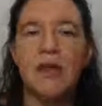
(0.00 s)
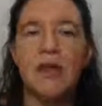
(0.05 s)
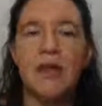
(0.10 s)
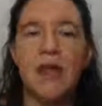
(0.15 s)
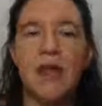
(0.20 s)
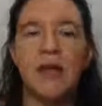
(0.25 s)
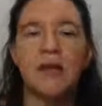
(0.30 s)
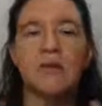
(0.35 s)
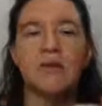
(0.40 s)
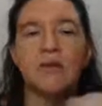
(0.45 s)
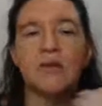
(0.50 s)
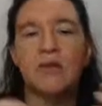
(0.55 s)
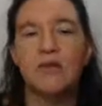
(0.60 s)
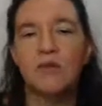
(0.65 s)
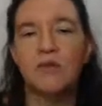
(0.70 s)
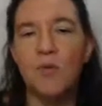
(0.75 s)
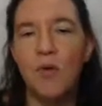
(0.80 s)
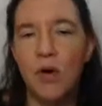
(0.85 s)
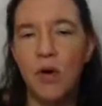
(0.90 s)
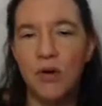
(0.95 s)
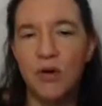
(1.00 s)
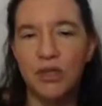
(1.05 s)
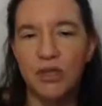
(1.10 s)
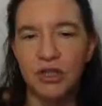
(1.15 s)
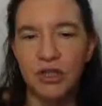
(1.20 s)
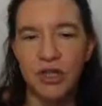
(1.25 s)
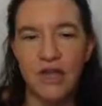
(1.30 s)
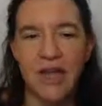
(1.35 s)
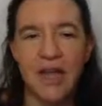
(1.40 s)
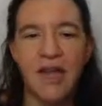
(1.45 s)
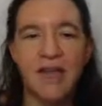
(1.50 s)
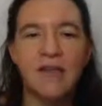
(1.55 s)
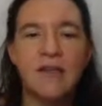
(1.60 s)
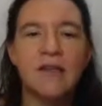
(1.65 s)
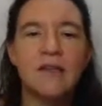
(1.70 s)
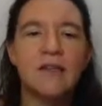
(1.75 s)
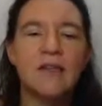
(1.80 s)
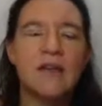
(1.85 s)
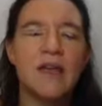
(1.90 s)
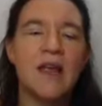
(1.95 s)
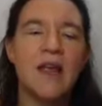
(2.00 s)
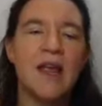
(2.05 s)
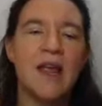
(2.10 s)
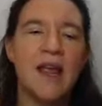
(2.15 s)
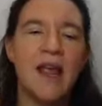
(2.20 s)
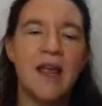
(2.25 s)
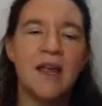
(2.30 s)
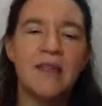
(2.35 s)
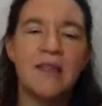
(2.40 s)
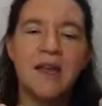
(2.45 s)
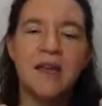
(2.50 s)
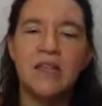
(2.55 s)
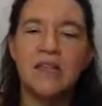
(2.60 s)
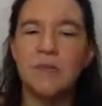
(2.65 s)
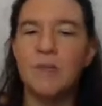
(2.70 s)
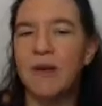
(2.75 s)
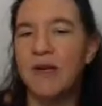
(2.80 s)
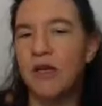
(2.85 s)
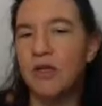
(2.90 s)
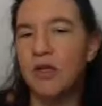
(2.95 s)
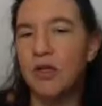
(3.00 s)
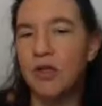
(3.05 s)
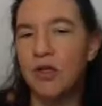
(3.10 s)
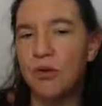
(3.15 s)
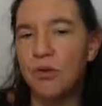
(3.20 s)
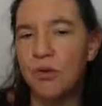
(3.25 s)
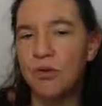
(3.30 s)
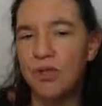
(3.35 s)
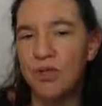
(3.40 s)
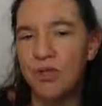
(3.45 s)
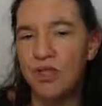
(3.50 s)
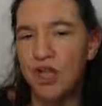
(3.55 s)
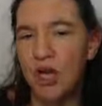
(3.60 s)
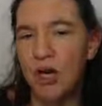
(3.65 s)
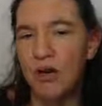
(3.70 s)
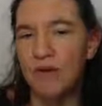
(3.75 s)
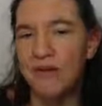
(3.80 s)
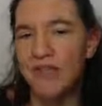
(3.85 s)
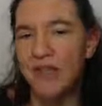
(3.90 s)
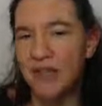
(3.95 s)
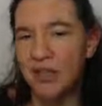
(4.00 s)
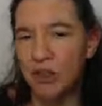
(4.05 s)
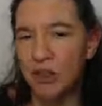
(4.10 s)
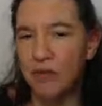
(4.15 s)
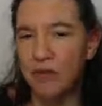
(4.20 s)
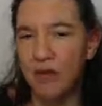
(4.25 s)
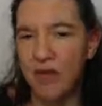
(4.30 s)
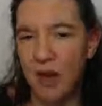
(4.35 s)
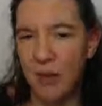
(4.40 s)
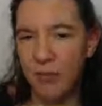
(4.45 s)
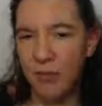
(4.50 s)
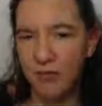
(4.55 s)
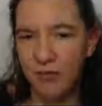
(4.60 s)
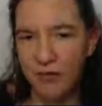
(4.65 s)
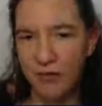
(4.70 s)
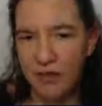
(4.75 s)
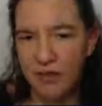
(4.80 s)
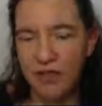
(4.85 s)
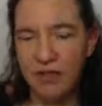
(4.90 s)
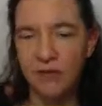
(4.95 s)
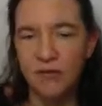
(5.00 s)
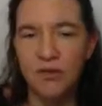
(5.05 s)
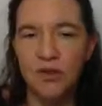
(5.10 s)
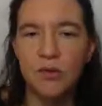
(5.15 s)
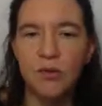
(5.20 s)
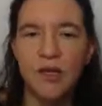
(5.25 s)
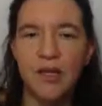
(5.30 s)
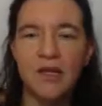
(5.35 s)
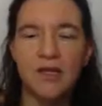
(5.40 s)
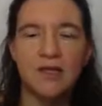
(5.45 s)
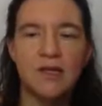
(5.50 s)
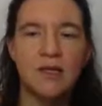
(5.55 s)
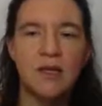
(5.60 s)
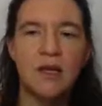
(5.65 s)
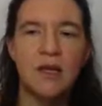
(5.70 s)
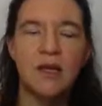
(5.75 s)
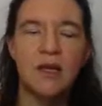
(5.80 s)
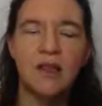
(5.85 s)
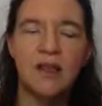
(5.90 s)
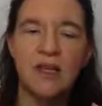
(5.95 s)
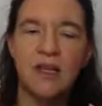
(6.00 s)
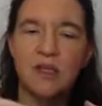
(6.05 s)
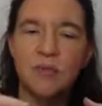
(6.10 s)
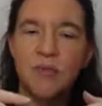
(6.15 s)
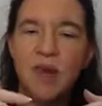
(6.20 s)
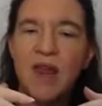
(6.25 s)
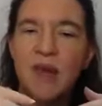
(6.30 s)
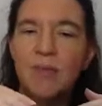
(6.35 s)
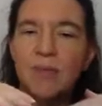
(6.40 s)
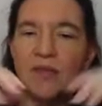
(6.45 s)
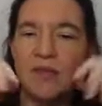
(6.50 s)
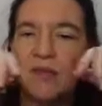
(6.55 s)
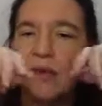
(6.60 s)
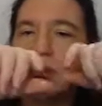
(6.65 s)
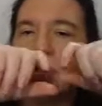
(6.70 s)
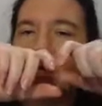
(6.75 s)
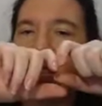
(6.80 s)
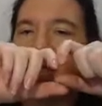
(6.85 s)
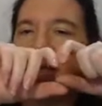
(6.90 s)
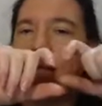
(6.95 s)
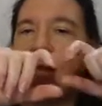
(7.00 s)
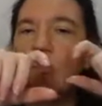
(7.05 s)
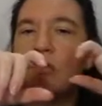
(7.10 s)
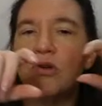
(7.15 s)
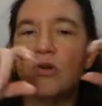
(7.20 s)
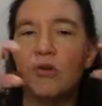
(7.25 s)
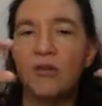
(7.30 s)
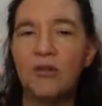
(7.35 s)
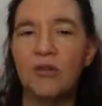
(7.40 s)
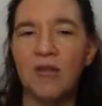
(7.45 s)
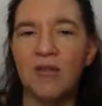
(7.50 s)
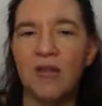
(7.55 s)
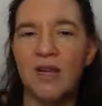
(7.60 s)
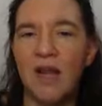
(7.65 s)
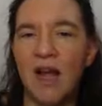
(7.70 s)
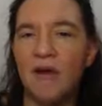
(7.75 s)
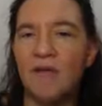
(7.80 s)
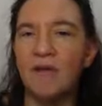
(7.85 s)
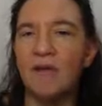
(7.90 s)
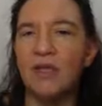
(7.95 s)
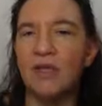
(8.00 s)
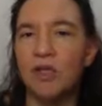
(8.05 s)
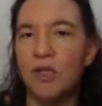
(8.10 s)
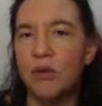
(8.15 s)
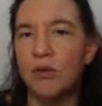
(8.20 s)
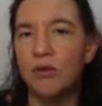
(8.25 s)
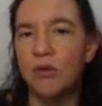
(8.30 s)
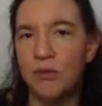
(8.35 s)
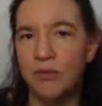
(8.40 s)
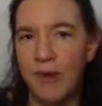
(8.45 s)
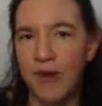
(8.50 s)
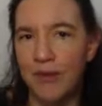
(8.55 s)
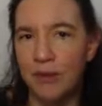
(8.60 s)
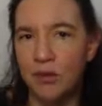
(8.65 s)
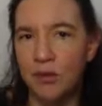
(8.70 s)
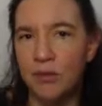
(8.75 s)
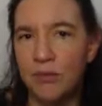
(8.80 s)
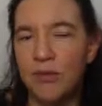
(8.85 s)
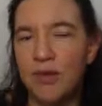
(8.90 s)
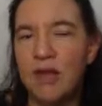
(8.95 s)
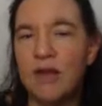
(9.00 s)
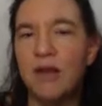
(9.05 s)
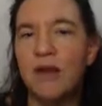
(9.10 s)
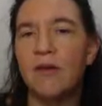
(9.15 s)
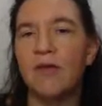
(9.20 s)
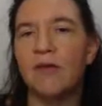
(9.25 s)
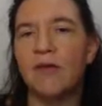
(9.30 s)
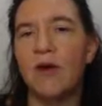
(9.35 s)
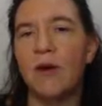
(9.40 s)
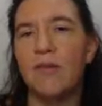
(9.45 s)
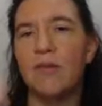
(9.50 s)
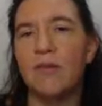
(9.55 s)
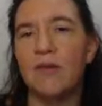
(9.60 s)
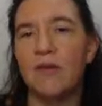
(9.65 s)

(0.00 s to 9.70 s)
and smallish n's, and then it's better to use generalization of the number fixes. So there's papers about like how you could cover this whole spectrum from